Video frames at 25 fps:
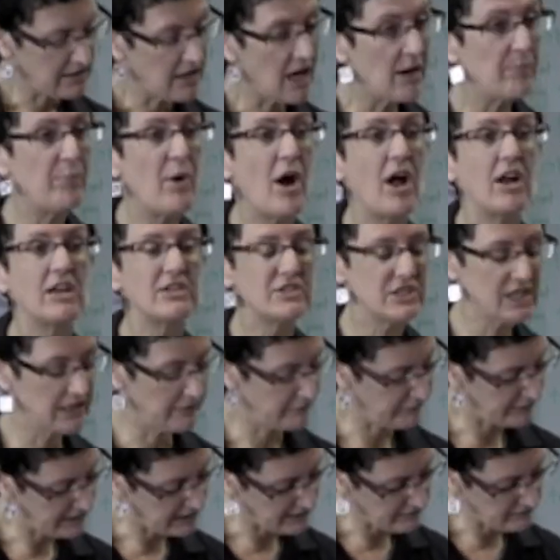Apology
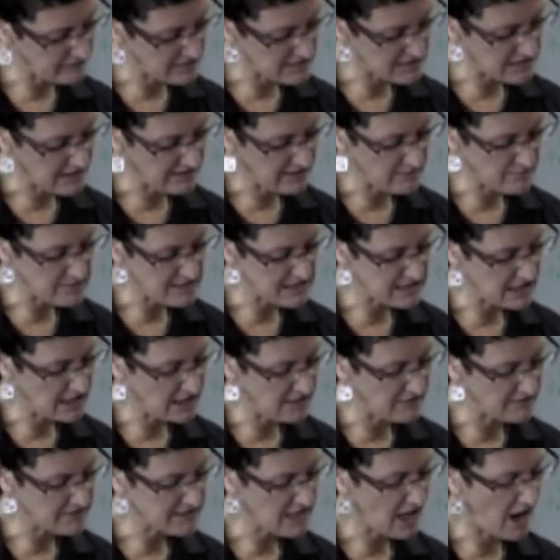and forgiveness are
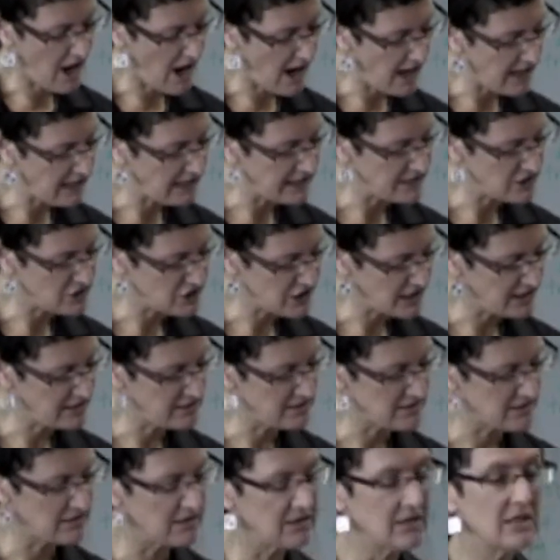themselves highly
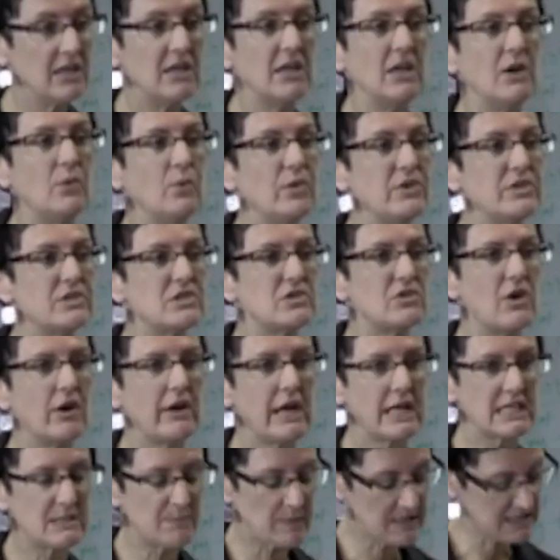gendered, with strong
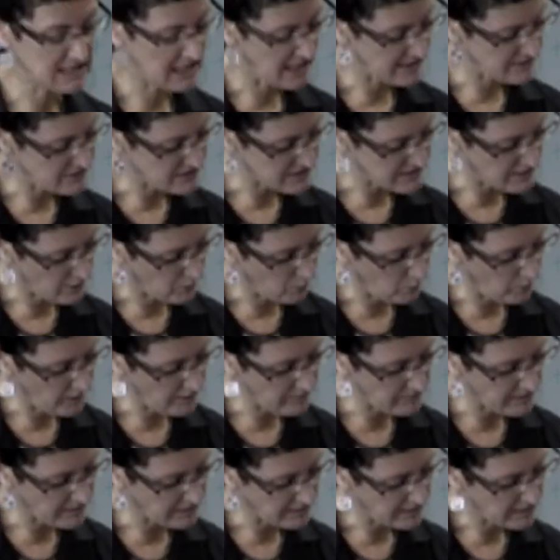expectations on
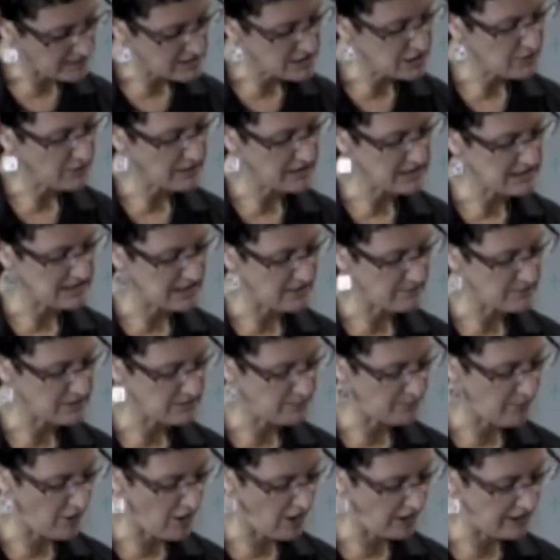women to accept
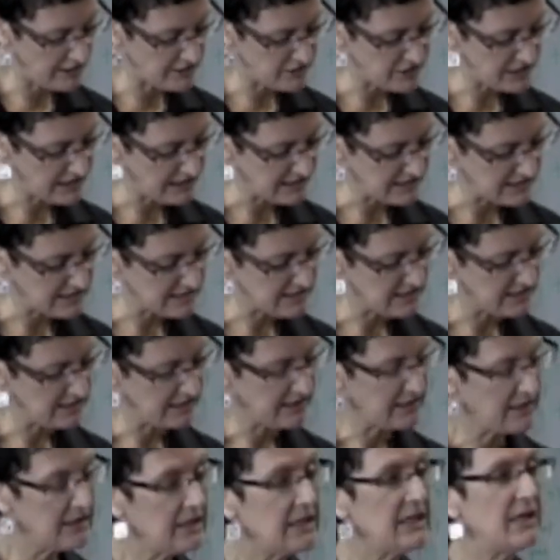apologies
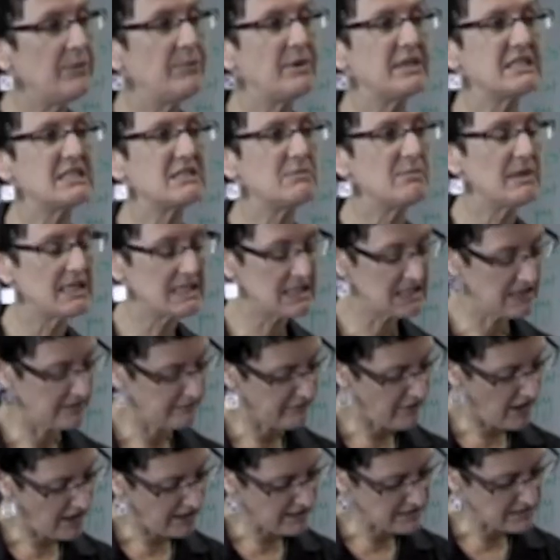but domestic
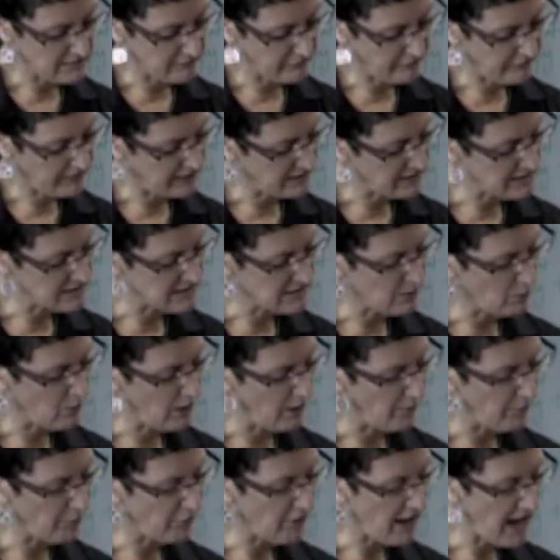violence offenders are
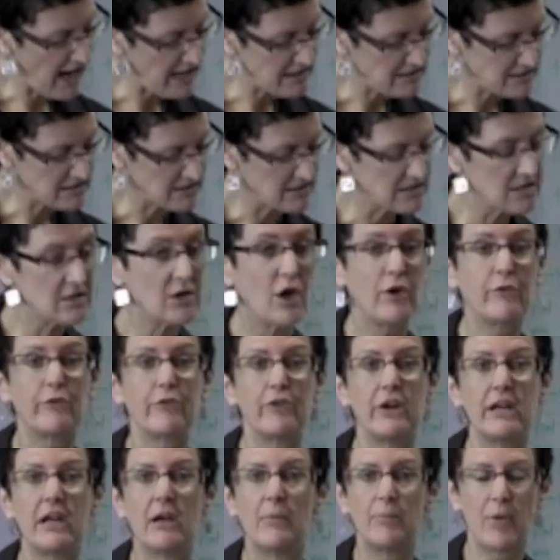well practiced at
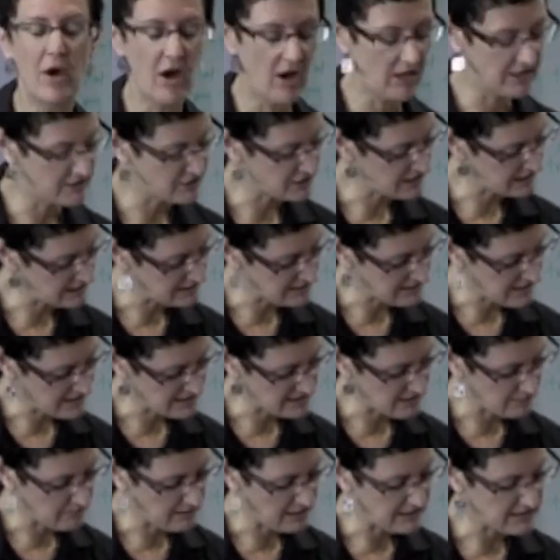offering apologies
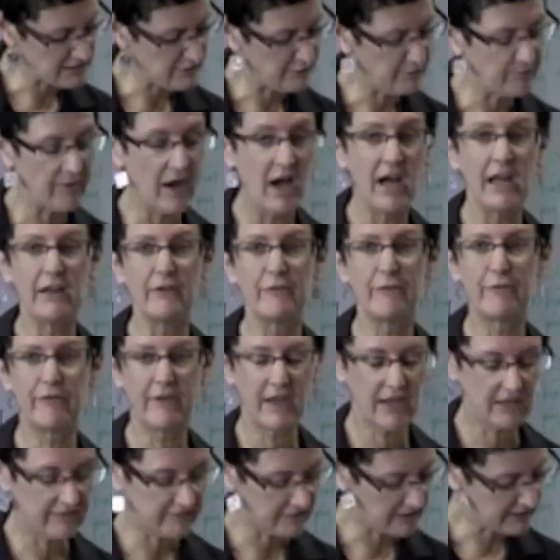as a means of buying
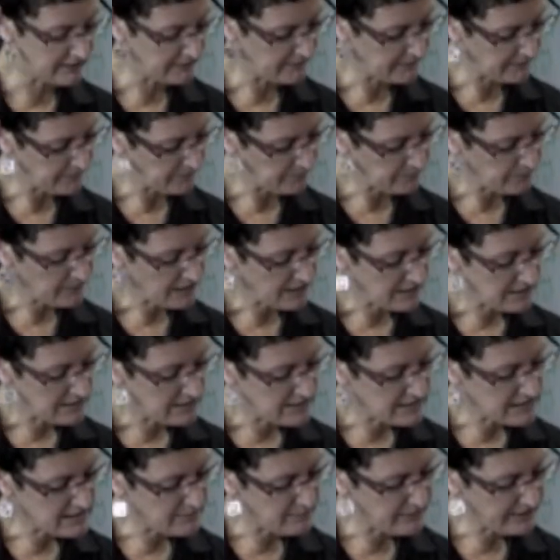favour,
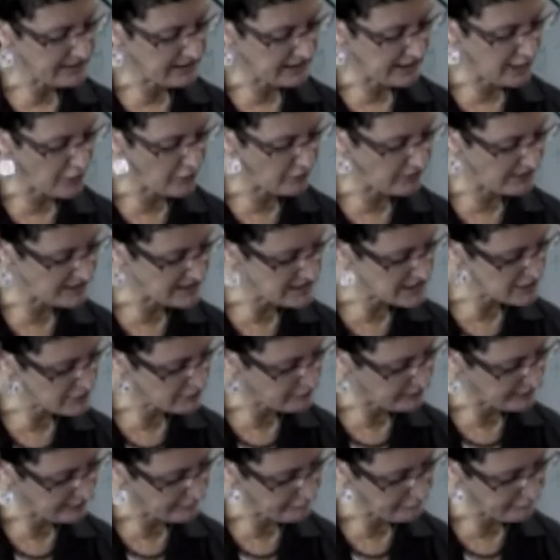typically only to
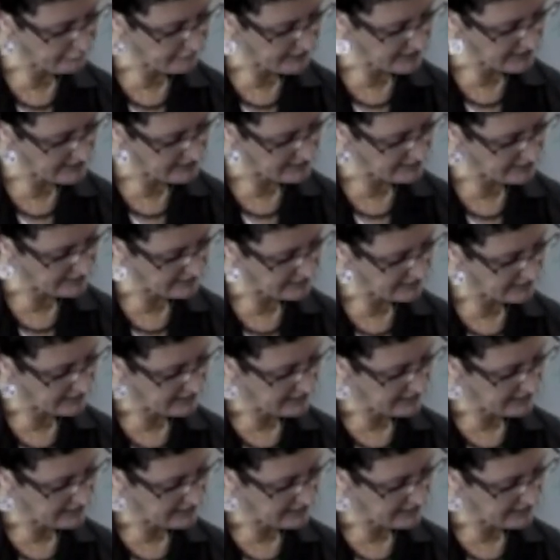re-offend.